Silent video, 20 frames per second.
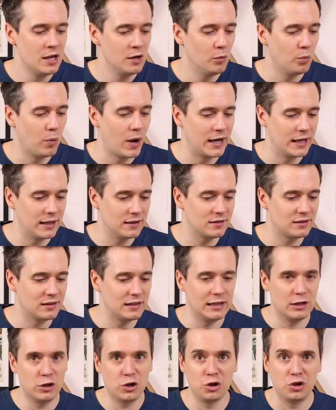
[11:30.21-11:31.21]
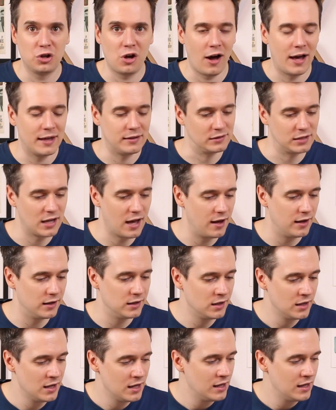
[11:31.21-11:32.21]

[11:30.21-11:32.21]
when it's the good guy's turn.